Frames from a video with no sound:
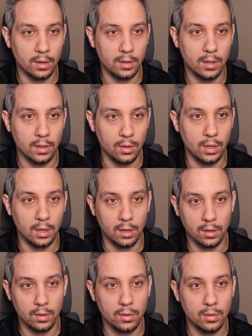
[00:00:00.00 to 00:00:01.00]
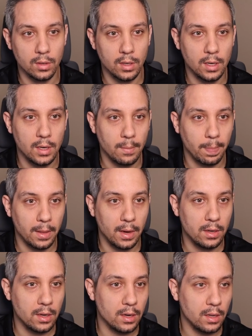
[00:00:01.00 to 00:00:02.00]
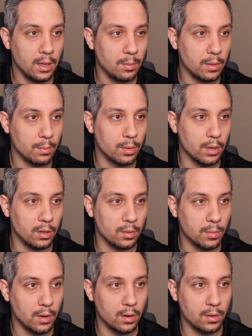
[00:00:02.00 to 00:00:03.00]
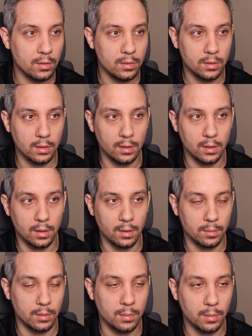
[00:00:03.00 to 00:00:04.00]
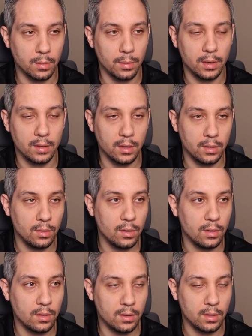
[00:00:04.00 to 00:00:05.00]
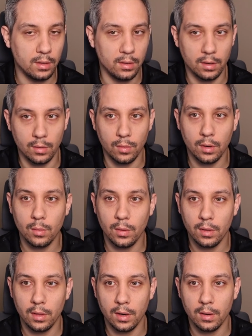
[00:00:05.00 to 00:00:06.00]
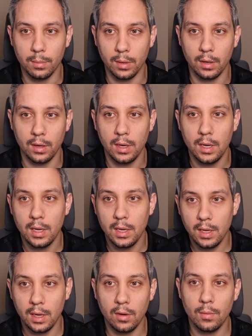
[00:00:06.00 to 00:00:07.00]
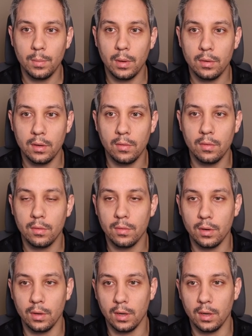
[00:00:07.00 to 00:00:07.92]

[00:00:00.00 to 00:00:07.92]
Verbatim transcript: it is that you need to do i tend to keep them pretty small um, small bite-sized units it's easier to work with there but yeah i hope that was helpful for you